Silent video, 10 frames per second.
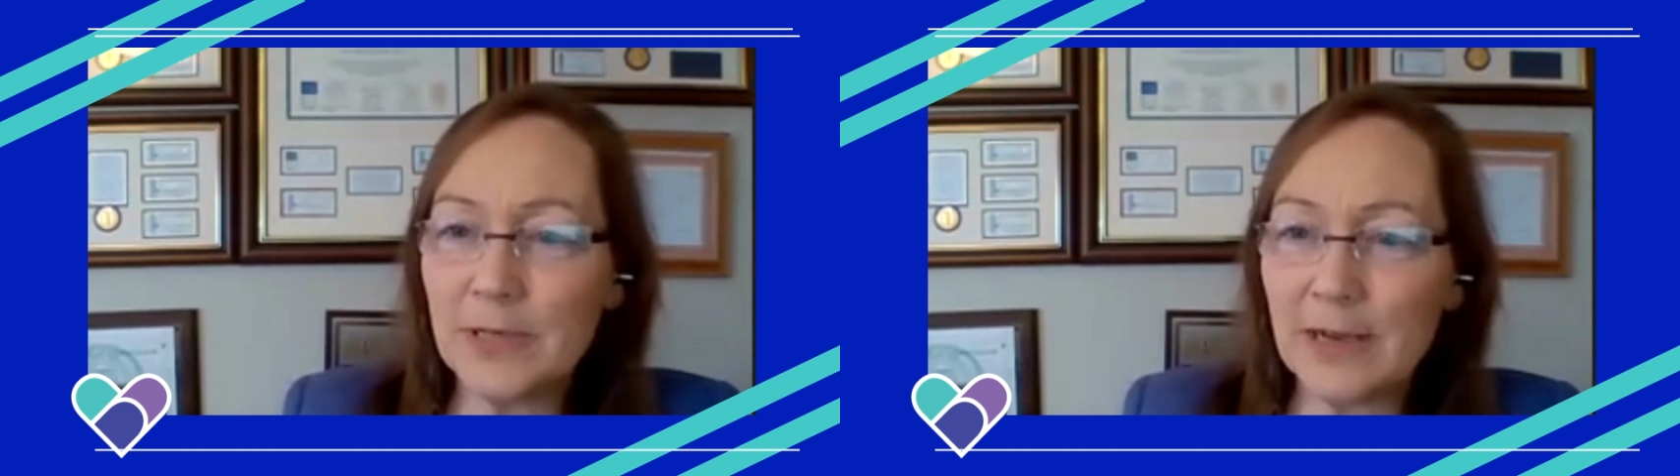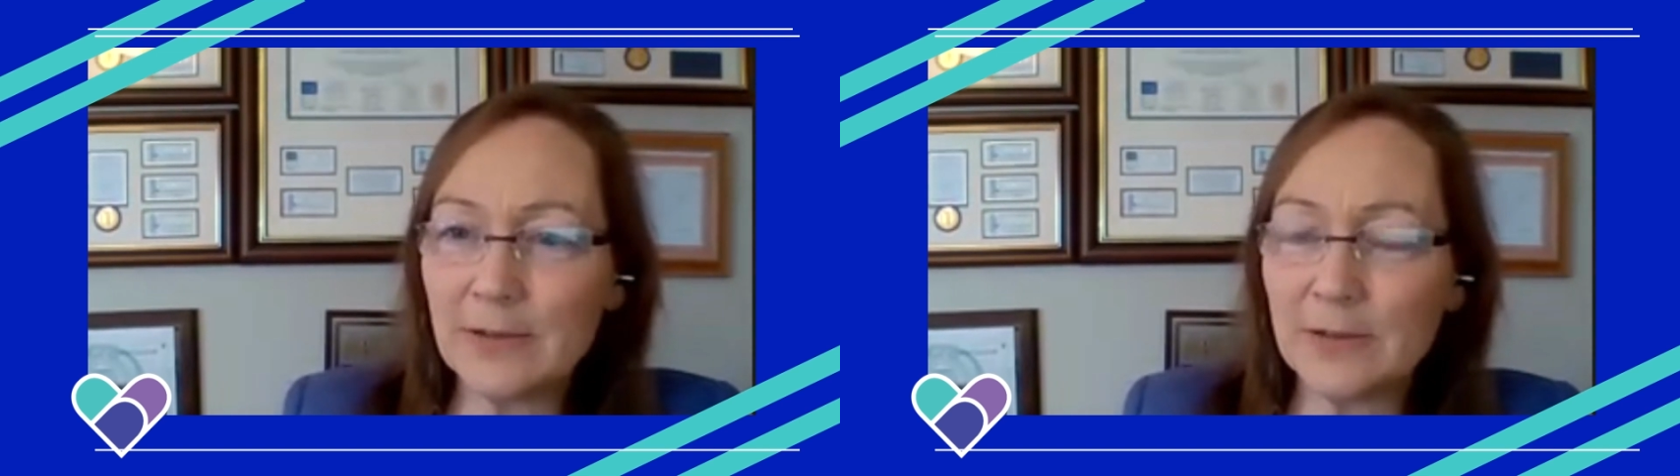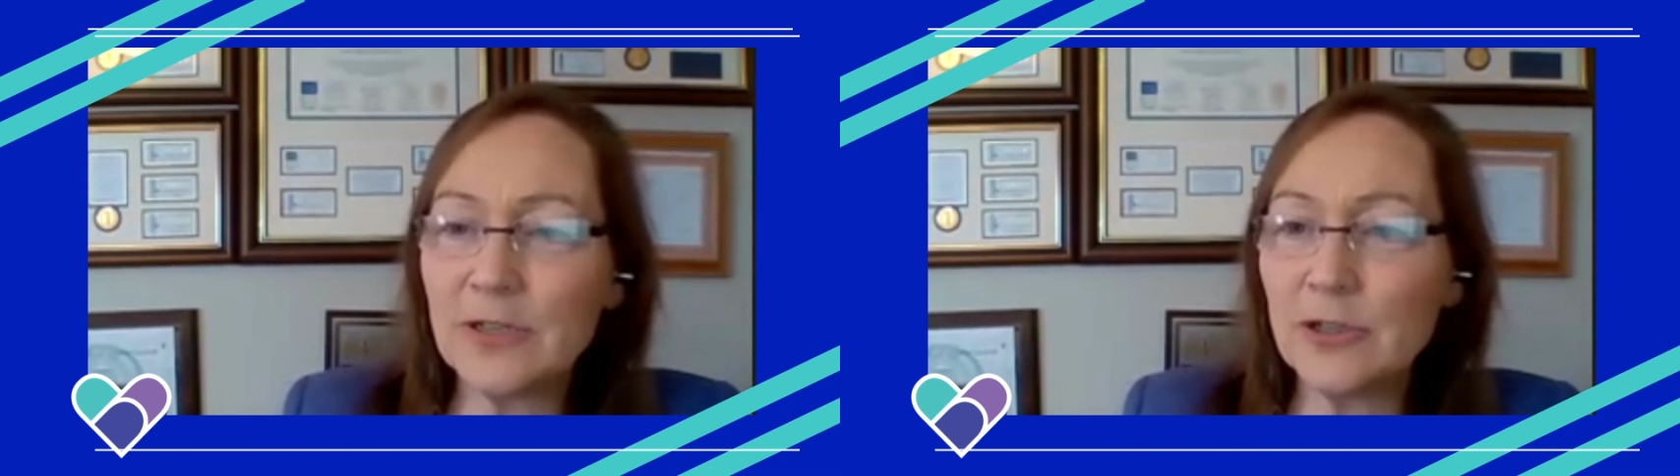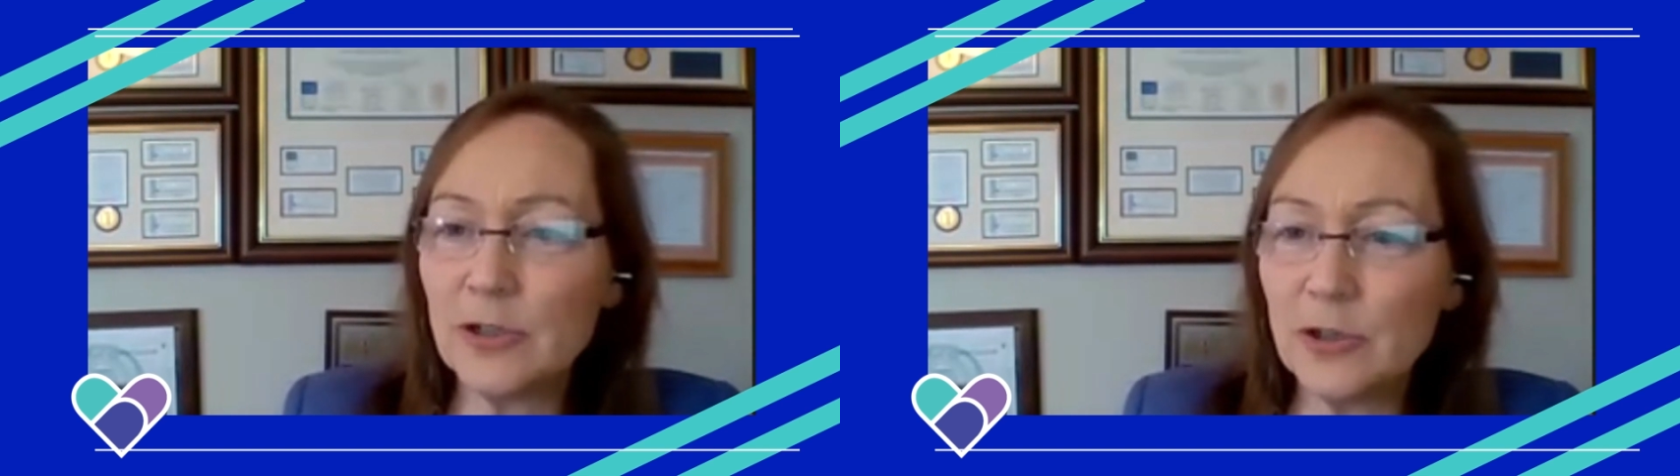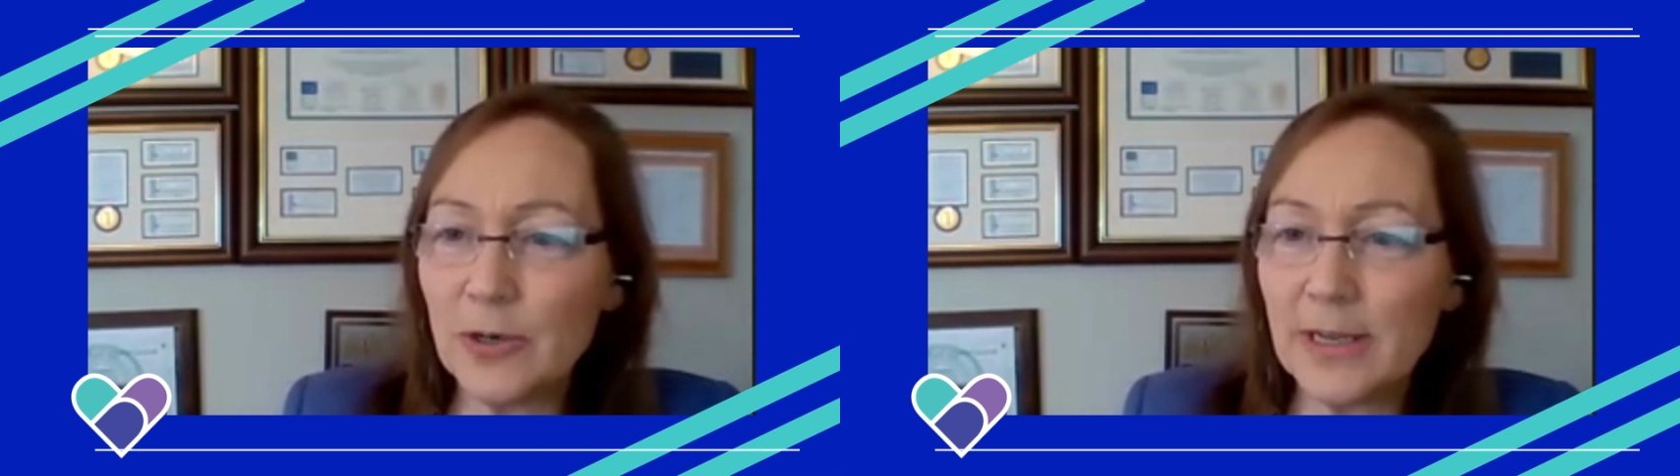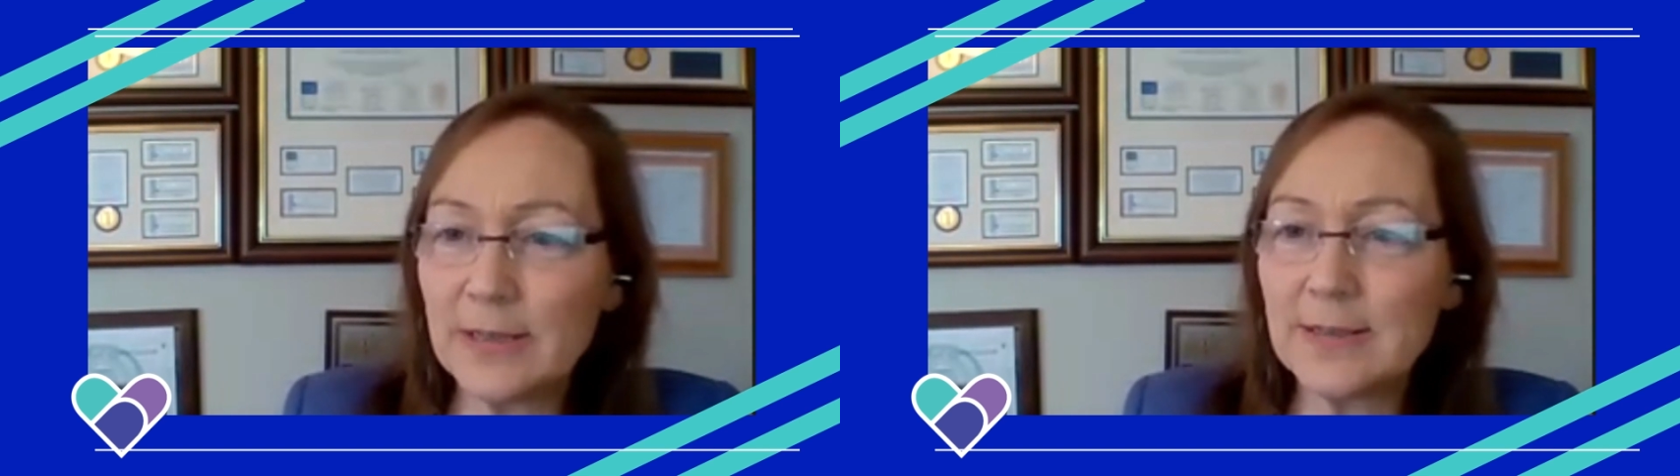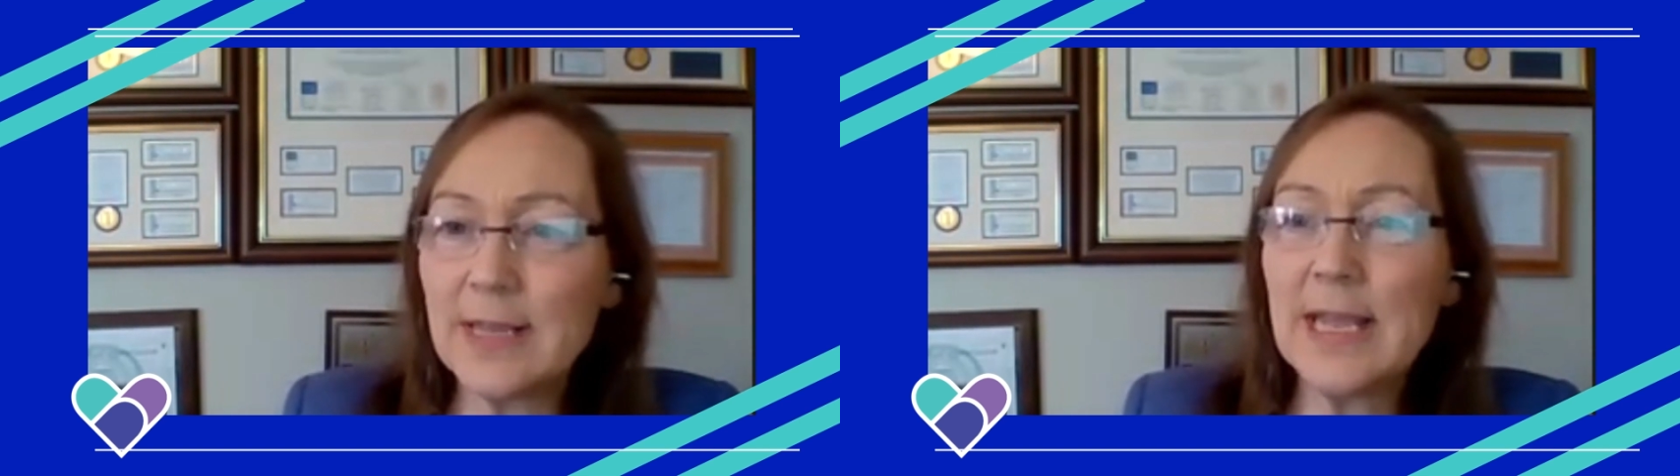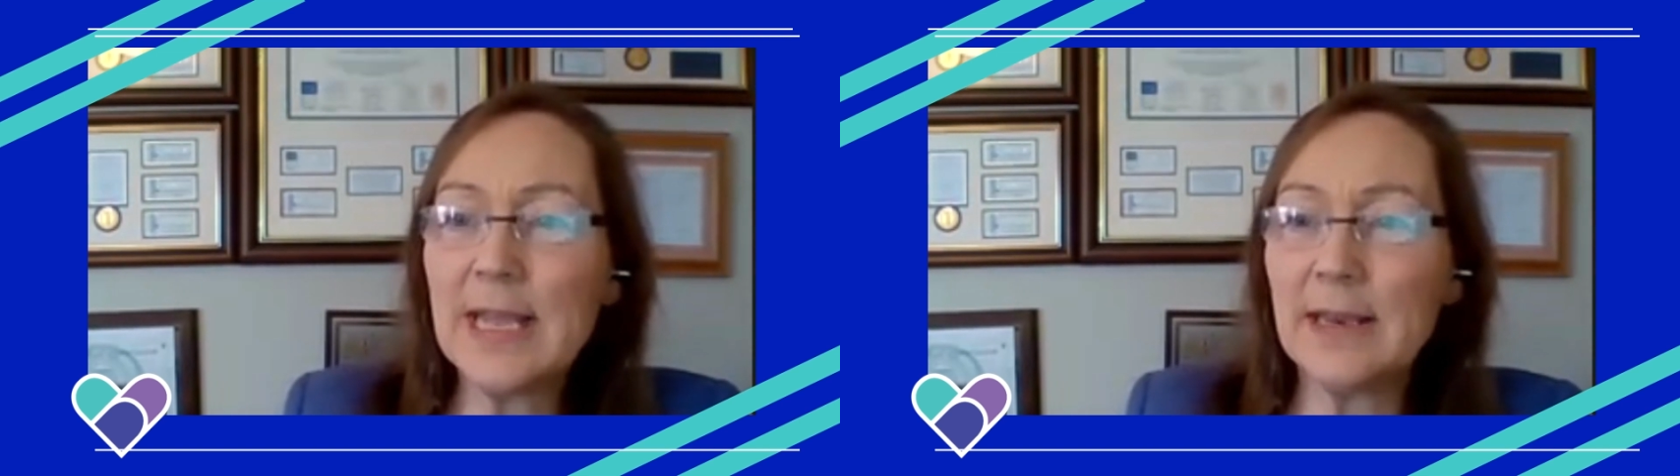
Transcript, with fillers: doctors to join us